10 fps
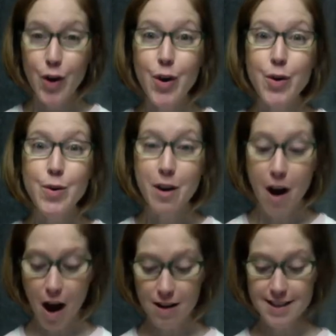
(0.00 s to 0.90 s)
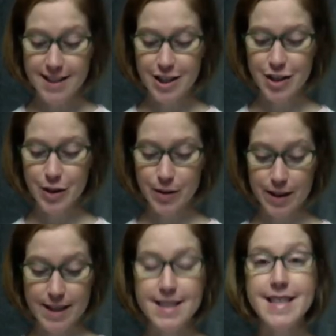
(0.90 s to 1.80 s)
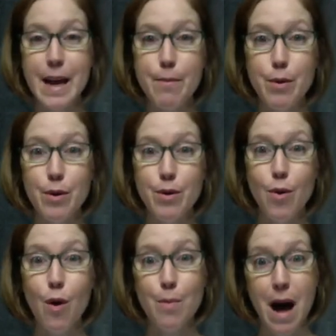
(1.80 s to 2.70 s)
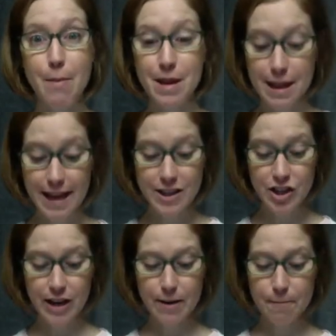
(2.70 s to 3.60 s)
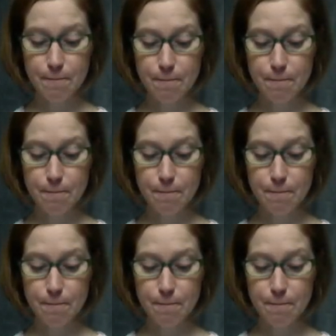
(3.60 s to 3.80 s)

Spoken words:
Who constituted the sample or population?